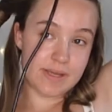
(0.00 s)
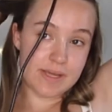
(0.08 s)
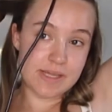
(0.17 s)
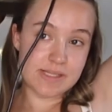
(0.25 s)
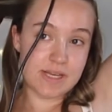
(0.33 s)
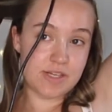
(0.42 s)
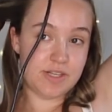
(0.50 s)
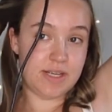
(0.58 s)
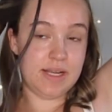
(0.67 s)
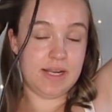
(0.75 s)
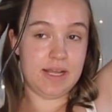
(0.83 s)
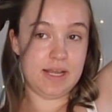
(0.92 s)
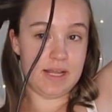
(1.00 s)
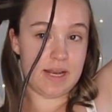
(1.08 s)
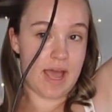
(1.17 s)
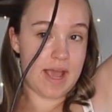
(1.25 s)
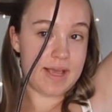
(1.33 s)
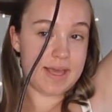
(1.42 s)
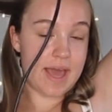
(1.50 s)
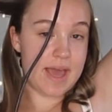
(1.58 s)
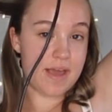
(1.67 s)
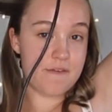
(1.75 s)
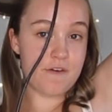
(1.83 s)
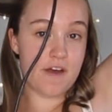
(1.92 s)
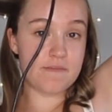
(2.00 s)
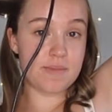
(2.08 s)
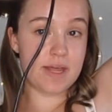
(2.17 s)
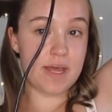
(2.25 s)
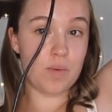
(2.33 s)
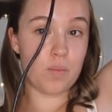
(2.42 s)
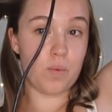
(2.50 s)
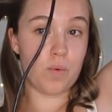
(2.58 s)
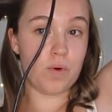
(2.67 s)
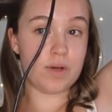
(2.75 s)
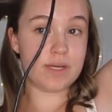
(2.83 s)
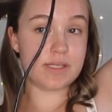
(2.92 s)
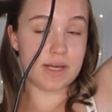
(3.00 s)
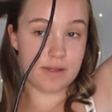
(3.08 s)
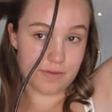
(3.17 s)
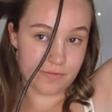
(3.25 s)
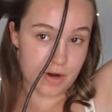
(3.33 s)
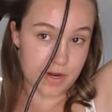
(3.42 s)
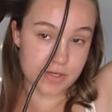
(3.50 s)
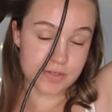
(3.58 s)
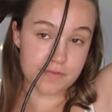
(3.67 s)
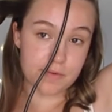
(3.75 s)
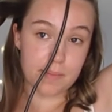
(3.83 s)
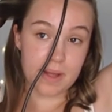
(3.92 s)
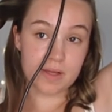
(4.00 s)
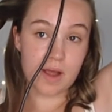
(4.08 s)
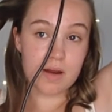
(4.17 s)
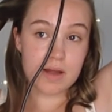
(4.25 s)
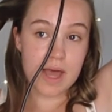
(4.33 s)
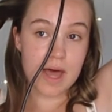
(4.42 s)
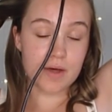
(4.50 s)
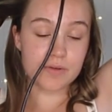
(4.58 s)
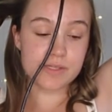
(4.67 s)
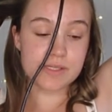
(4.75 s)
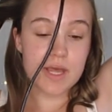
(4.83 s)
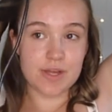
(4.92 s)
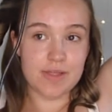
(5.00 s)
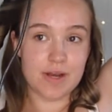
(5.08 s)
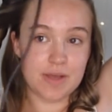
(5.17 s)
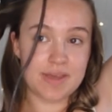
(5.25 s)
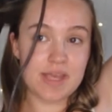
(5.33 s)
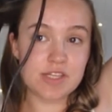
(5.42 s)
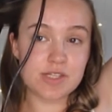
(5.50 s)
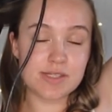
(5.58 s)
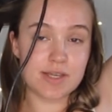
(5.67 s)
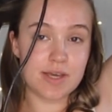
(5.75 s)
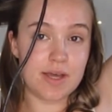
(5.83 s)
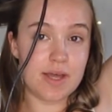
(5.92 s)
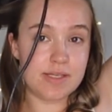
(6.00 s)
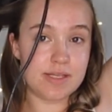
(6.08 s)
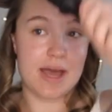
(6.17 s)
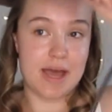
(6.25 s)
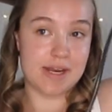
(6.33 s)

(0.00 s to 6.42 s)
It is literally like a 5-minute walk down the road from my current house, so the location's good,